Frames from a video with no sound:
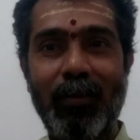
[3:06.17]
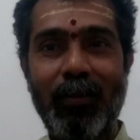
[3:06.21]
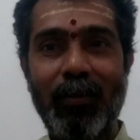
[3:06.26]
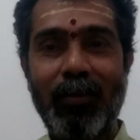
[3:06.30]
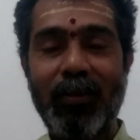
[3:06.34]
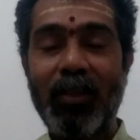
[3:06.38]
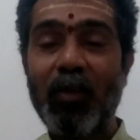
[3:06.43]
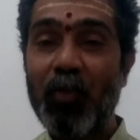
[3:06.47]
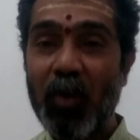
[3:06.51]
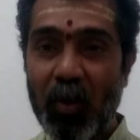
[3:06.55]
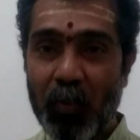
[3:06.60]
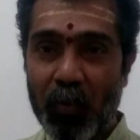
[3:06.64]
the
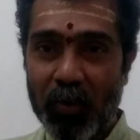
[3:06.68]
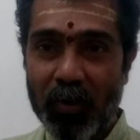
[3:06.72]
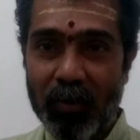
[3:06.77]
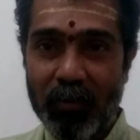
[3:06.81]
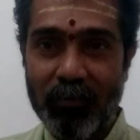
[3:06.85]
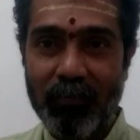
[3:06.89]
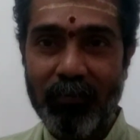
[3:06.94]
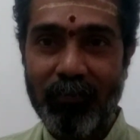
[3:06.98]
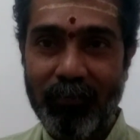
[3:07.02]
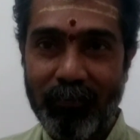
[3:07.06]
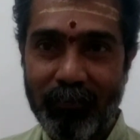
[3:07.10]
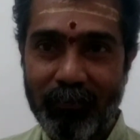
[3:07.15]
people
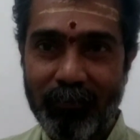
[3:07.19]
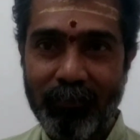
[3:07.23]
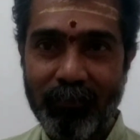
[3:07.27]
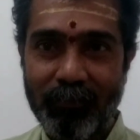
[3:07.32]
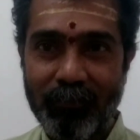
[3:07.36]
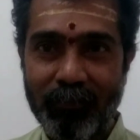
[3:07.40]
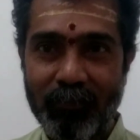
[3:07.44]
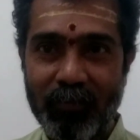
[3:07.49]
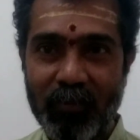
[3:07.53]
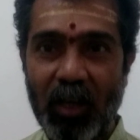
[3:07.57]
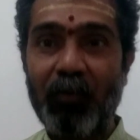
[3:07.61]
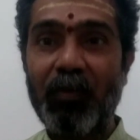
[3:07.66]

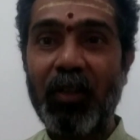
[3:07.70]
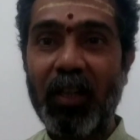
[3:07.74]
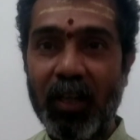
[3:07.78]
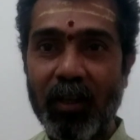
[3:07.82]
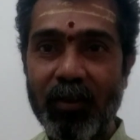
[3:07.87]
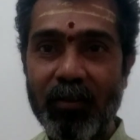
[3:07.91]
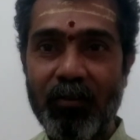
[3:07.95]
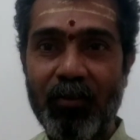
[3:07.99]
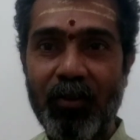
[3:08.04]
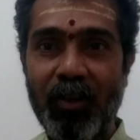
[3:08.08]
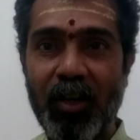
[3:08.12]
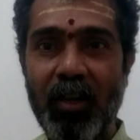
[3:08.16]
of the
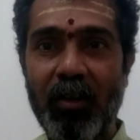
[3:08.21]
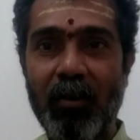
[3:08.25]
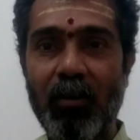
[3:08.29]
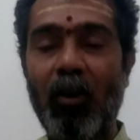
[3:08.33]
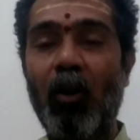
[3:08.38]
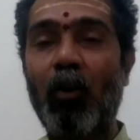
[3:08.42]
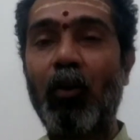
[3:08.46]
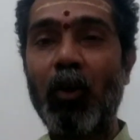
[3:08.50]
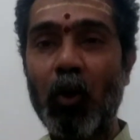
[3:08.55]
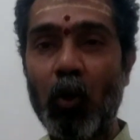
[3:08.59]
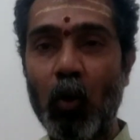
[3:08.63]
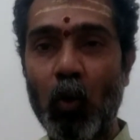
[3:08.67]
country or
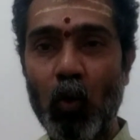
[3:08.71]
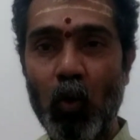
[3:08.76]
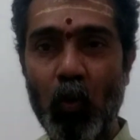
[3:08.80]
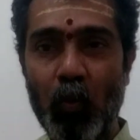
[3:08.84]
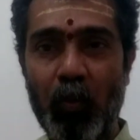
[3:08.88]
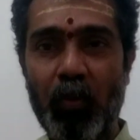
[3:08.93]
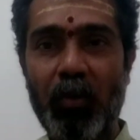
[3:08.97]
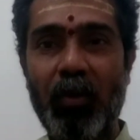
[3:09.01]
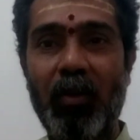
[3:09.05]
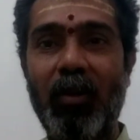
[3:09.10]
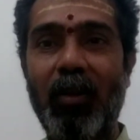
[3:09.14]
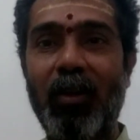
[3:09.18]
the group,
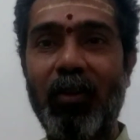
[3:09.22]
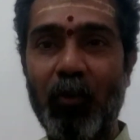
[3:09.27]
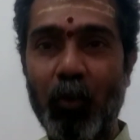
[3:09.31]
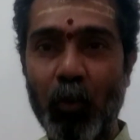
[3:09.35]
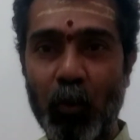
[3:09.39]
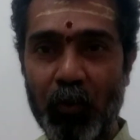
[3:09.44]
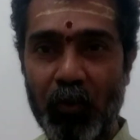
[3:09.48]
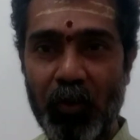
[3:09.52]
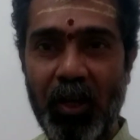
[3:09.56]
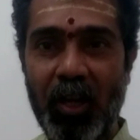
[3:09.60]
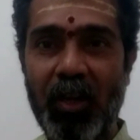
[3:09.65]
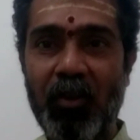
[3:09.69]

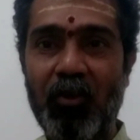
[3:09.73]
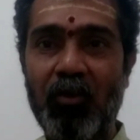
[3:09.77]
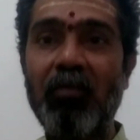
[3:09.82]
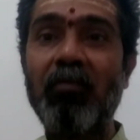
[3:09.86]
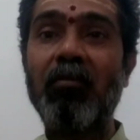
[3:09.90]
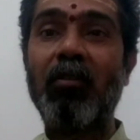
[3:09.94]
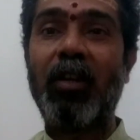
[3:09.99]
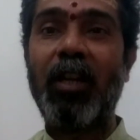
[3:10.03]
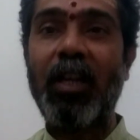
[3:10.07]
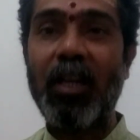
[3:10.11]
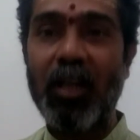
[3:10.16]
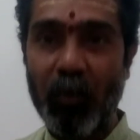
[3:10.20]
association
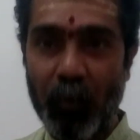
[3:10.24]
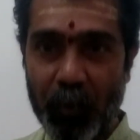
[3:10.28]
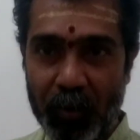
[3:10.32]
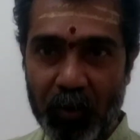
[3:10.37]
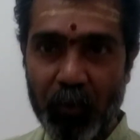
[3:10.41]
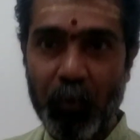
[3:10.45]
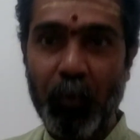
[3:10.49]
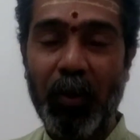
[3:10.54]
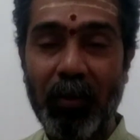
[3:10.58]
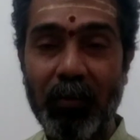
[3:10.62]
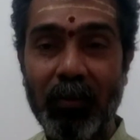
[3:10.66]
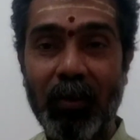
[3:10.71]
or
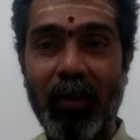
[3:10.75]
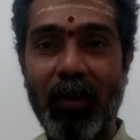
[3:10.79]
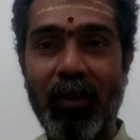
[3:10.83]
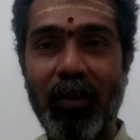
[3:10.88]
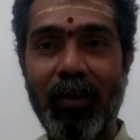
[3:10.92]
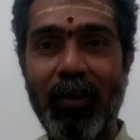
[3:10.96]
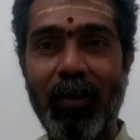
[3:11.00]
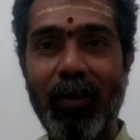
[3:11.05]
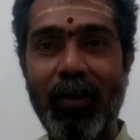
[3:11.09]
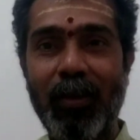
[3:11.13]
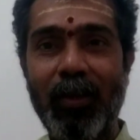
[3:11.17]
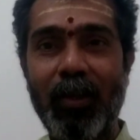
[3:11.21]
individual
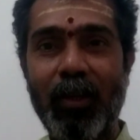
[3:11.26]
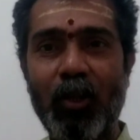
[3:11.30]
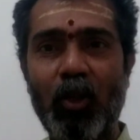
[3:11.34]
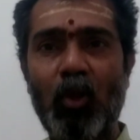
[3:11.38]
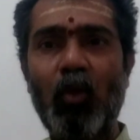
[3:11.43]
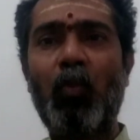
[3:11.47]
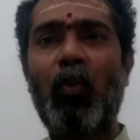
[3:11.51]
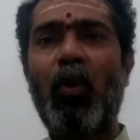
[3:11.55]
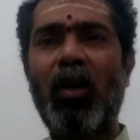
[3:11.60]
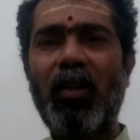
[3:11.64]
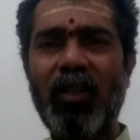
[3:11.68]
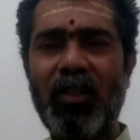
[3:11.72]
to
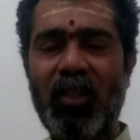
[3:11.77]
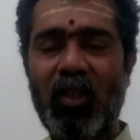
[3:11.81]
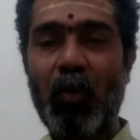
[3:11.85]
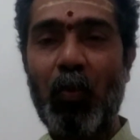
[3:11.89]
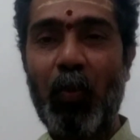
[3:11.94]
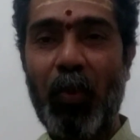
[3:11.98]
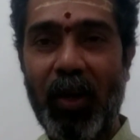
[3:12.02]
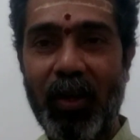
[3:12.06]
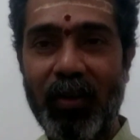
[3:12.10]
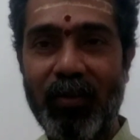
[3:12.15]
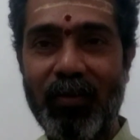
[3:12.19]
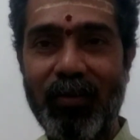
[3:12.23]

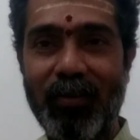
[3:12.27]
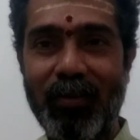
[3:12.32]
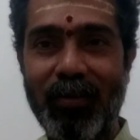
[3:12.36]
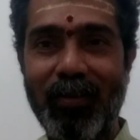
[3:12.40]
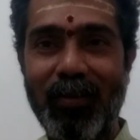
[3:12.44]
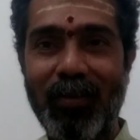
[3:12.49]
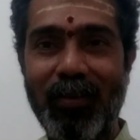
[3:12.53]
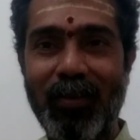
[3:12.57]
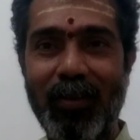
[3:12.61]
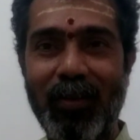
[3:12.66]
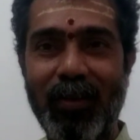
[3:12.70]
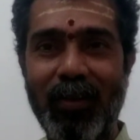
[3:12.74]
participate
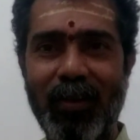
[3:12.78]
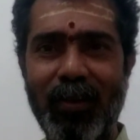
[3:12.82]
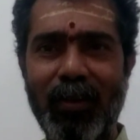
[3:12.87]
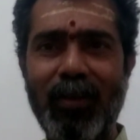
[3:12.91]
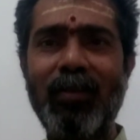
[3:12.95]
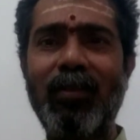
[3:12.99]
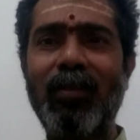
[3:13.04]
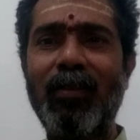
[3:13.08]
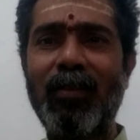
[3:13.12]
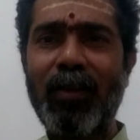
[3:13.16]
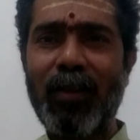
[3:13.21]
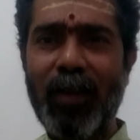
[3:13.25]
in
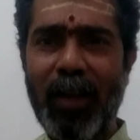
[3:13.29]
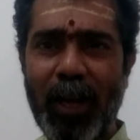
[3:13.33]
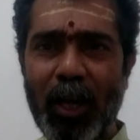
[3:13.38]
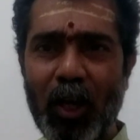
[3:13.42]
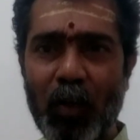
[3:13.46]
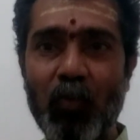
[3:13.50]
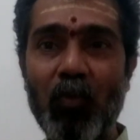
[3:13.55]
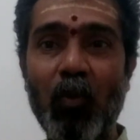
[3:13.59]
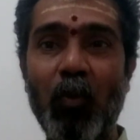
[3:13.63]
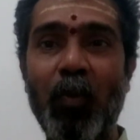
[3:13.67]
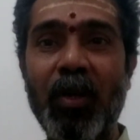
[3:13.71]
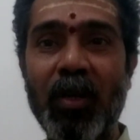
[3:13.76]
this great
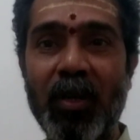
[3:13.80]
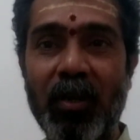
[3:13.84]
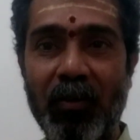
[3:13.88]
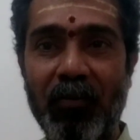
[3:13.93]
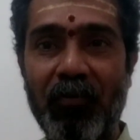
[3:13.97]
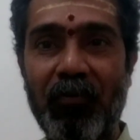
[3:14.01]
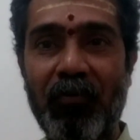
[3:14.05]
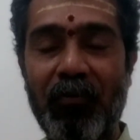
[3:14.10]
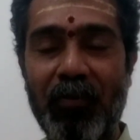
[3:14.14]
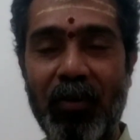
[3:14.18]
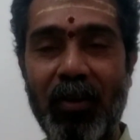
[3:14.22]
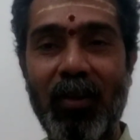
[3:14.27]
movement
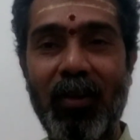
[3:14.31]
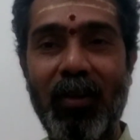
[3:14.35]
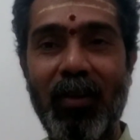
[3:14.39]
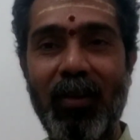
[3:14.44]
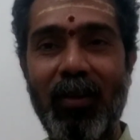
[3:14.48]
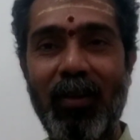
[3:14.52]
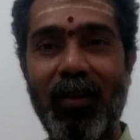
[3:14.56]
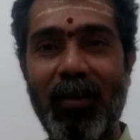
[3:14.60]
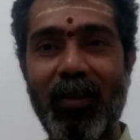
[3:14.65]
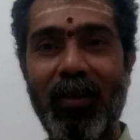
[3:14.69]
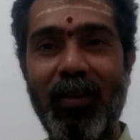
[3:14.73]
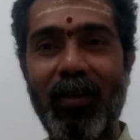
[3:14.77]
of
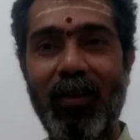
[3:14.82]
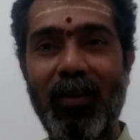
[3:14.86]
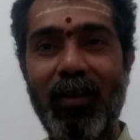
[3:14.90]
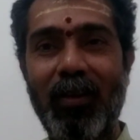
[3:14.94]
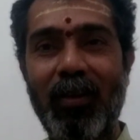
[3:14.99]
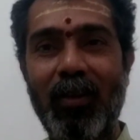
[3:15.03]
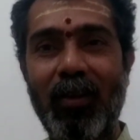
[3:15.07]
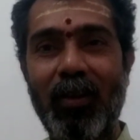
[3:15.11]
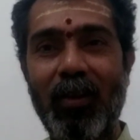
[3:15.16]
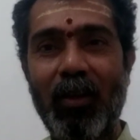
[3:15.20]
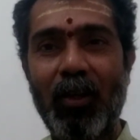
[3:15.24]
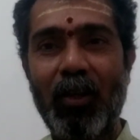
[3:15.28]

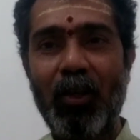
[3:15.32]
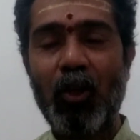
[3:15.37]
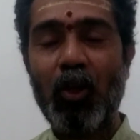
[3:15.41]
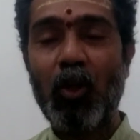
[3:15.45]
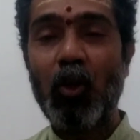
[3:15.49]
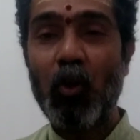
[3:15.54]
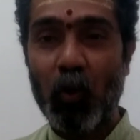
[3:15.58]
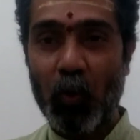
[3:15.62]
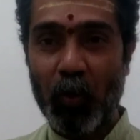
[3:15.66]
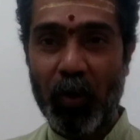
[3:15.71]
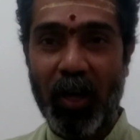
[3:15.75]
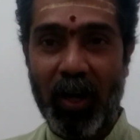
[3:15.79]

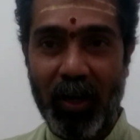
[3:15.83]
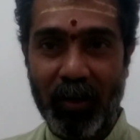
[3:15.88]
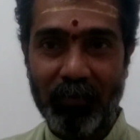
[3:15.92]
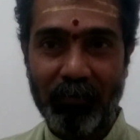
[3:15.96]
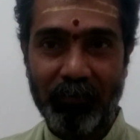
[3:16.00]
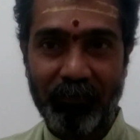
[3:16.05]
yoga.